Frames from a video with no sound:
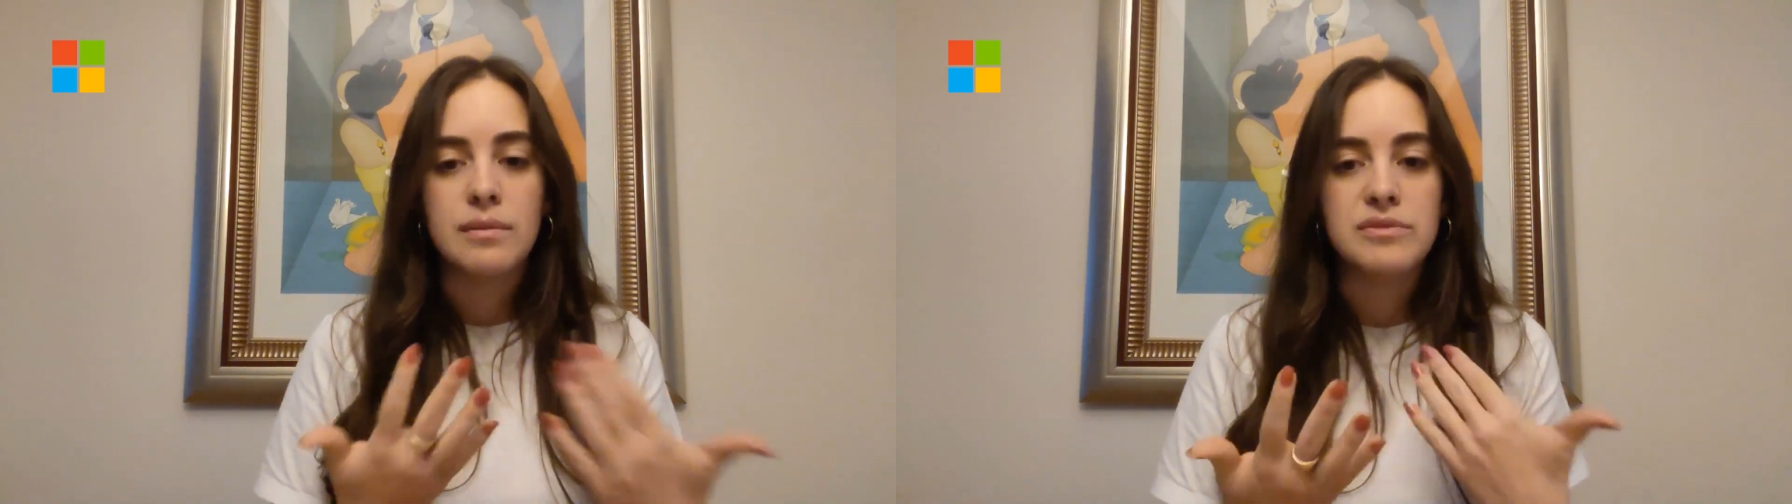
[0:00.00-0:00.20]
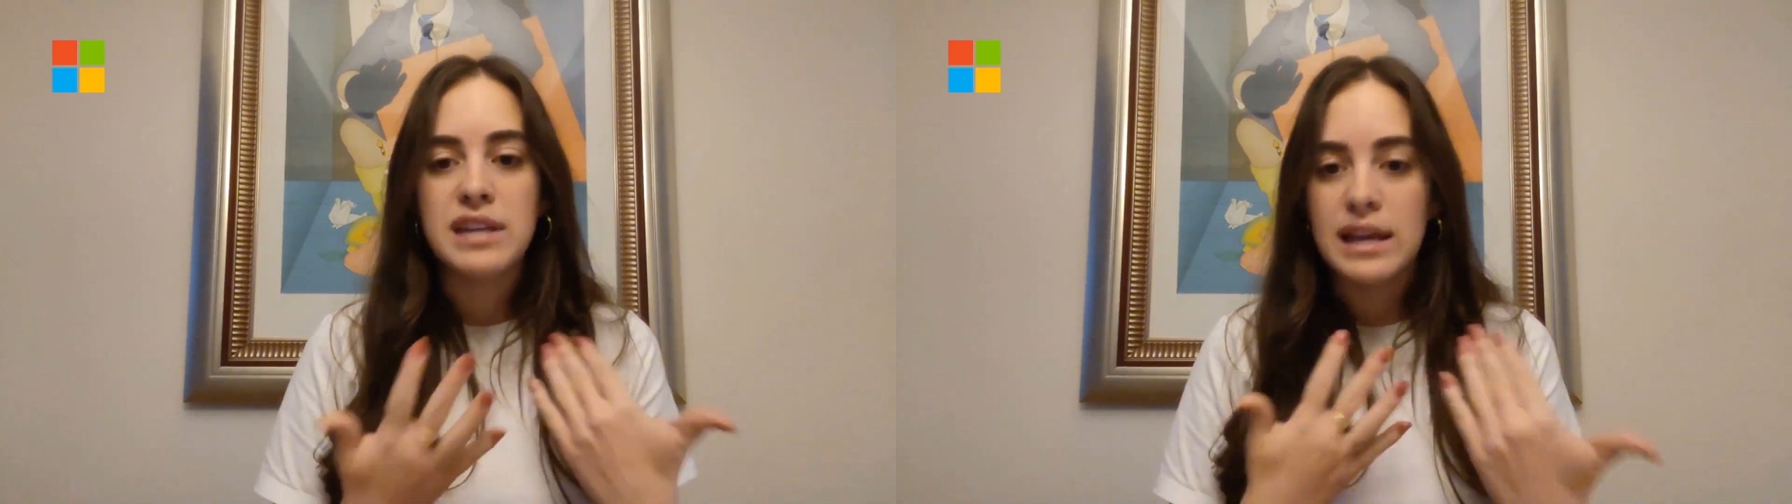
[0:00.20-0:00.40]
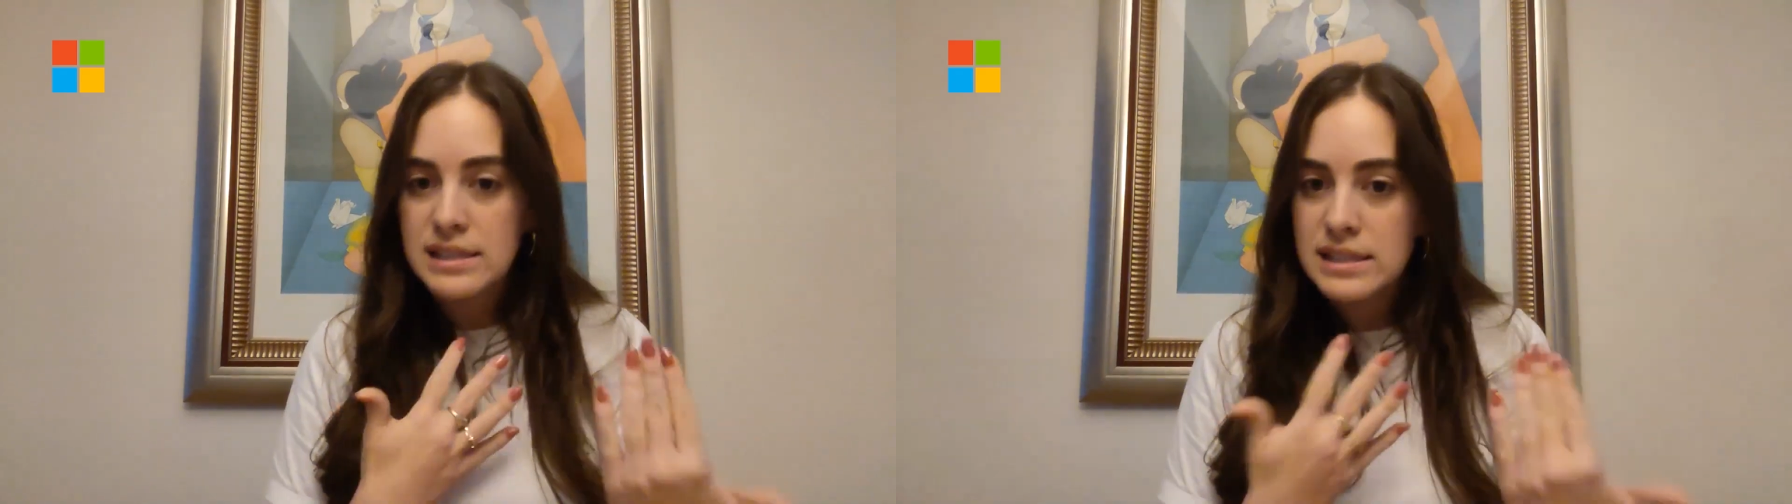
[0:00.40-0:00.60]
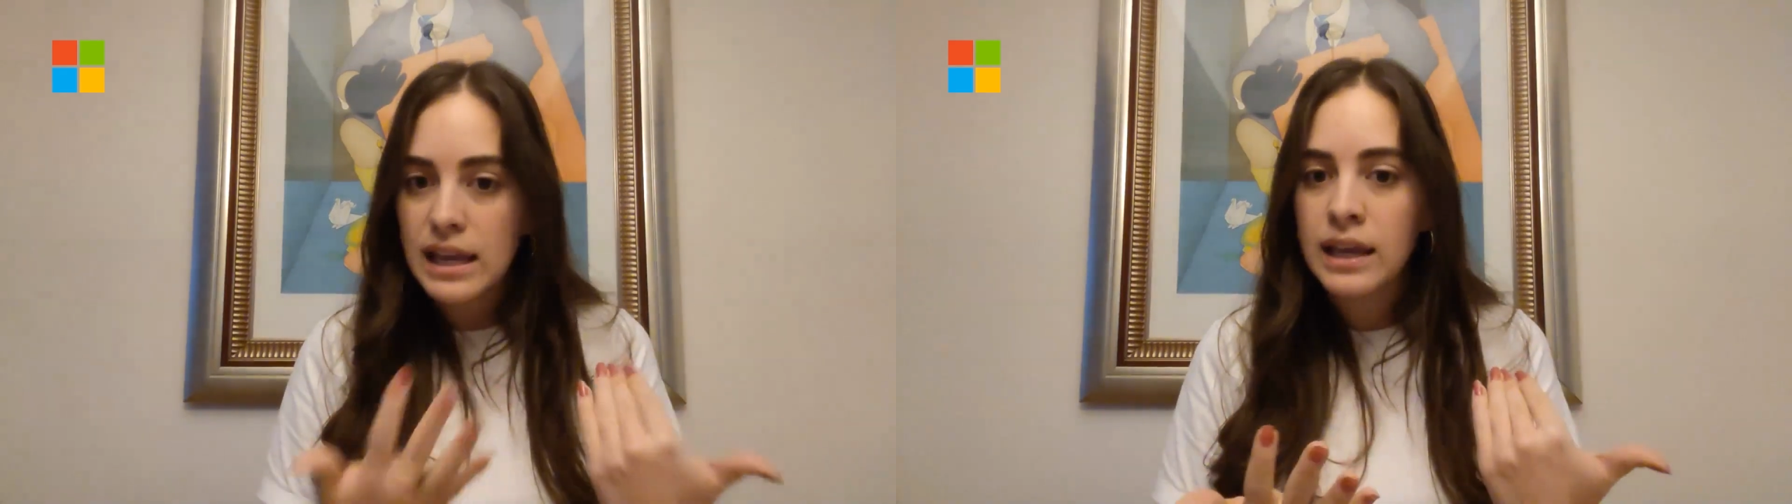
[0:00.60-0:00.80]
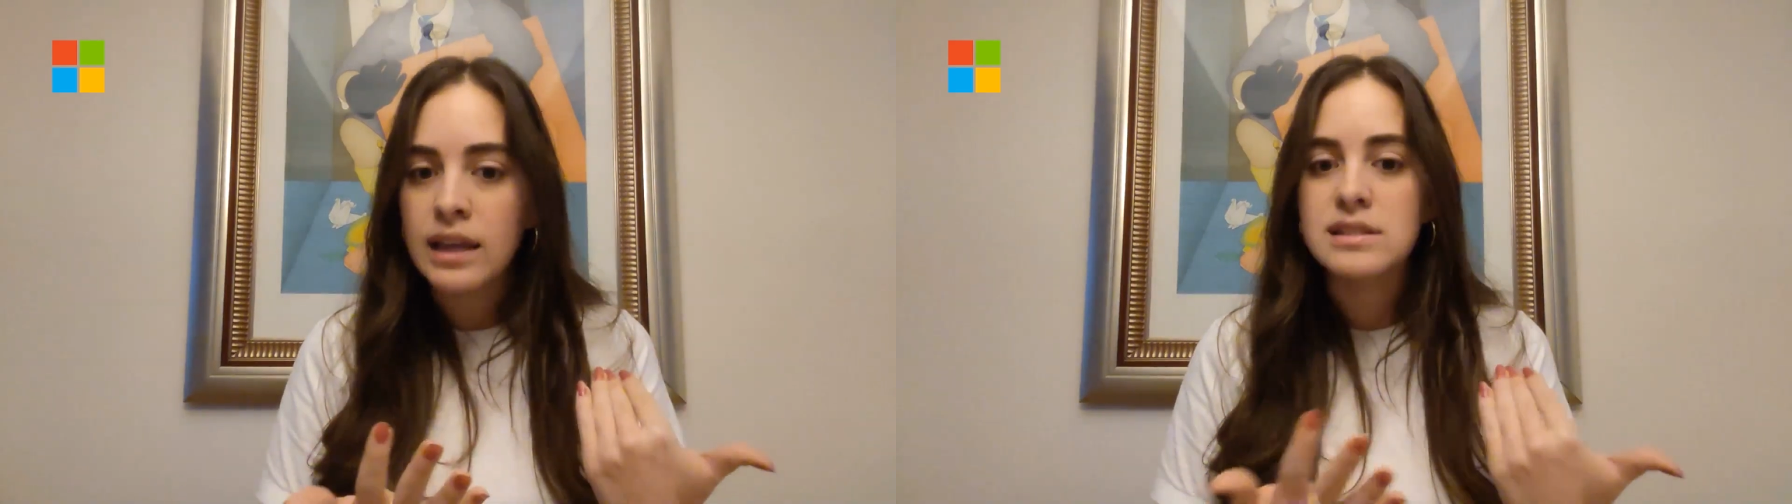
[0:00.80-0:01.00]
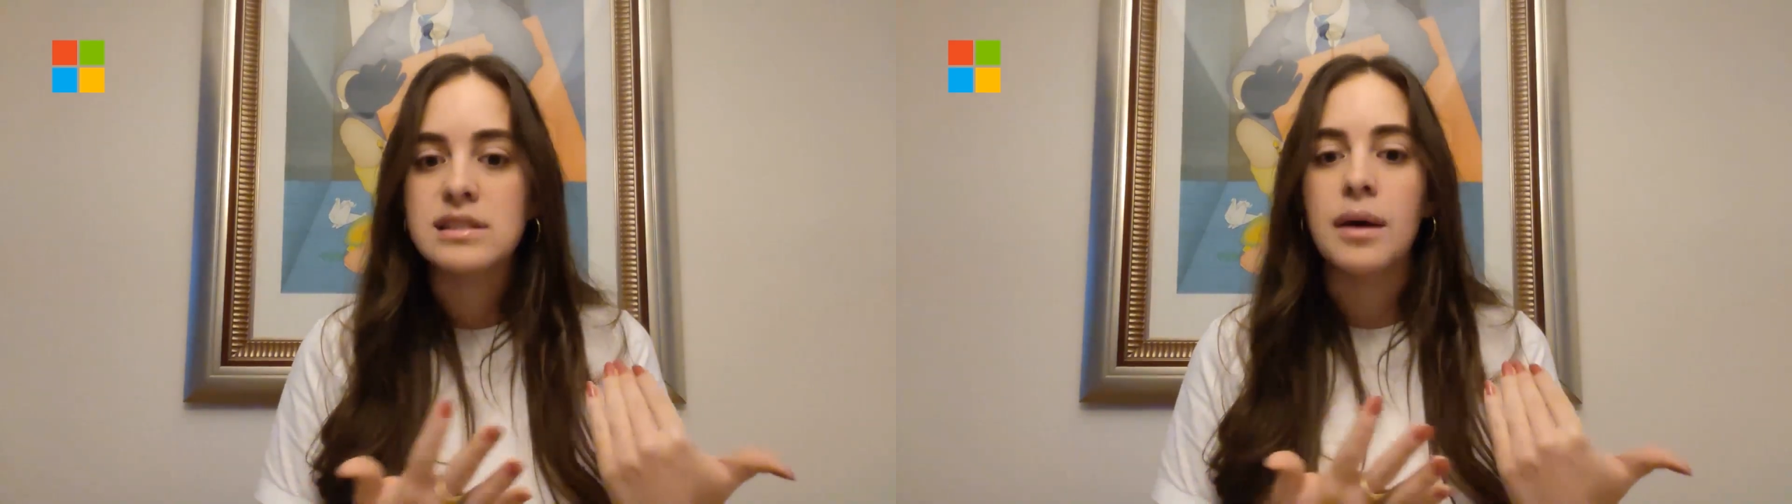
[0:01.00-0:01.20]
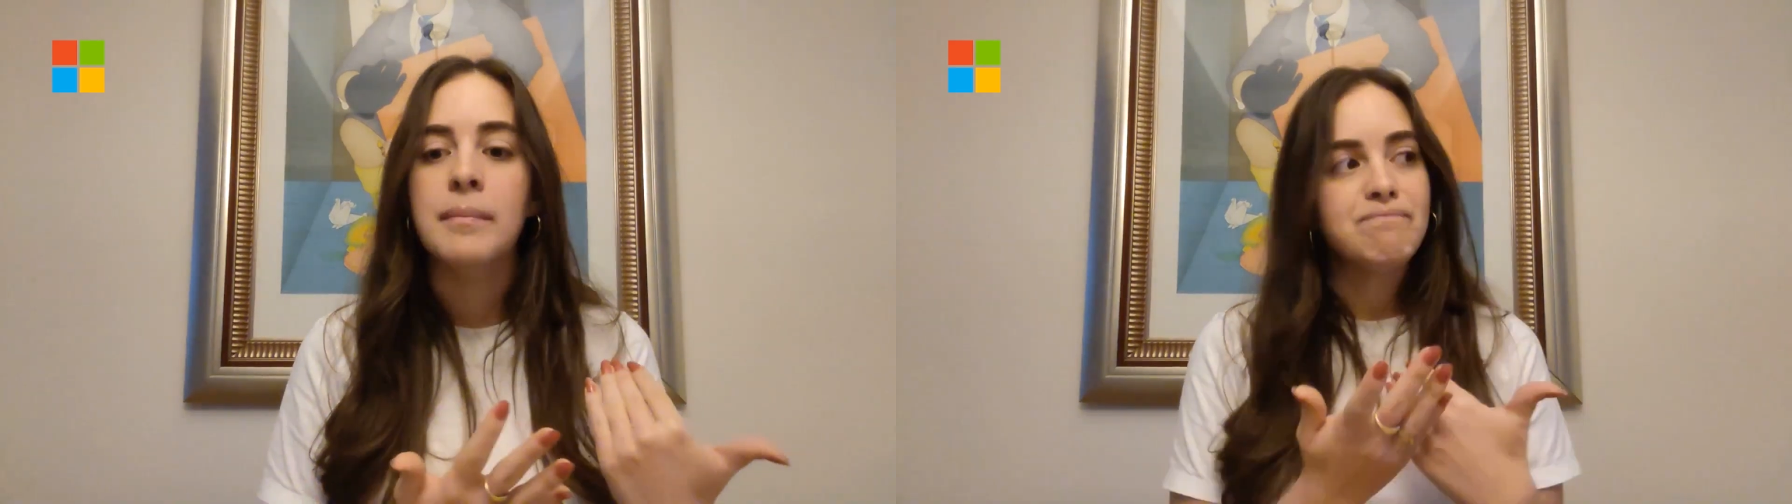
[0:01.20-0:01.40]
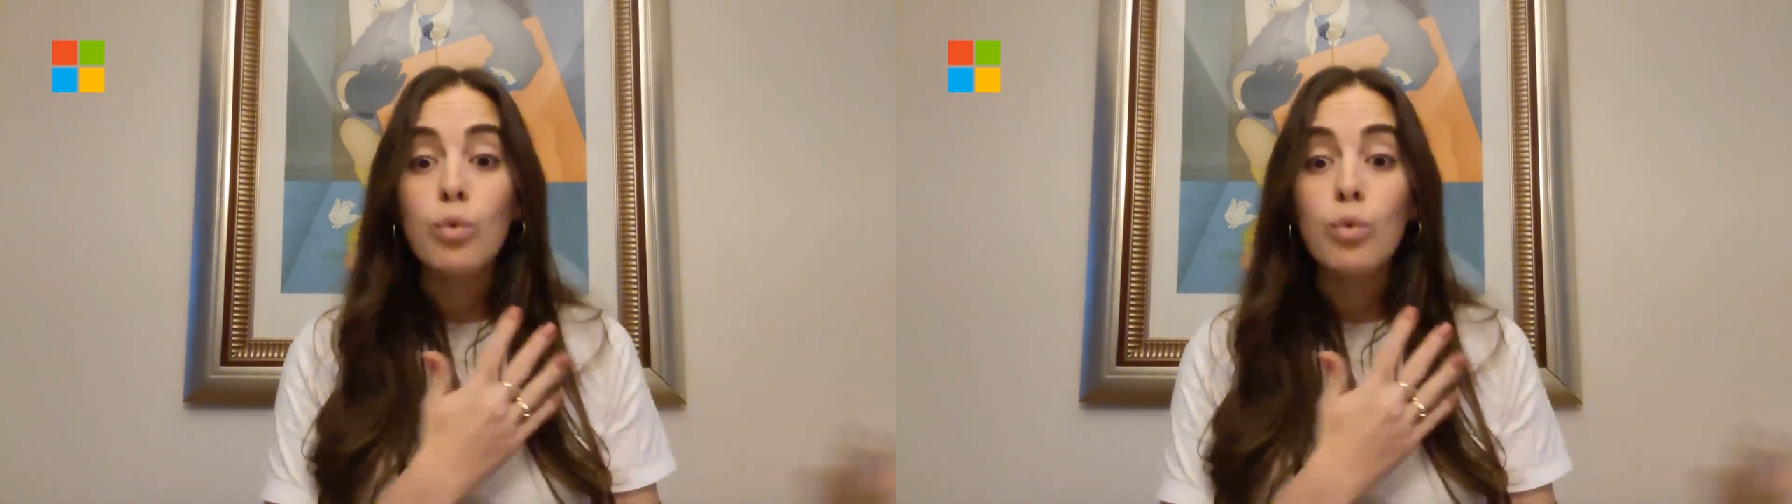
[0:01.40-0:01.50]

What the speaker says: testing and some